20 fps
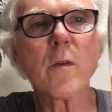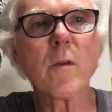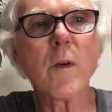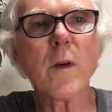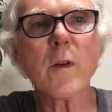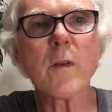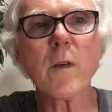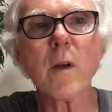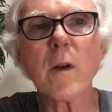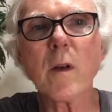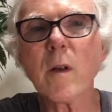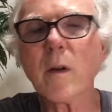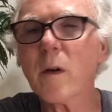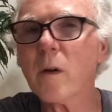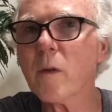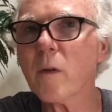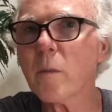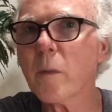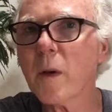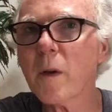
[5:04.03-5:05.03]
very solid
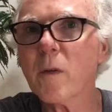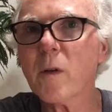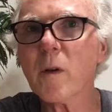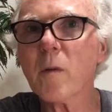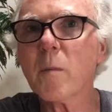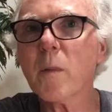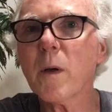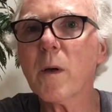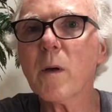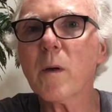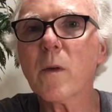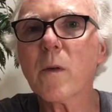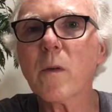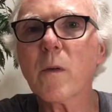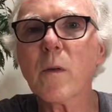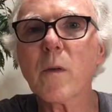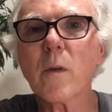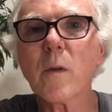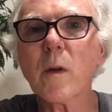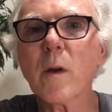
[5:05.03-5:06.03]
as a basic
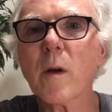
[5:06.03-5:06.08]
Pils.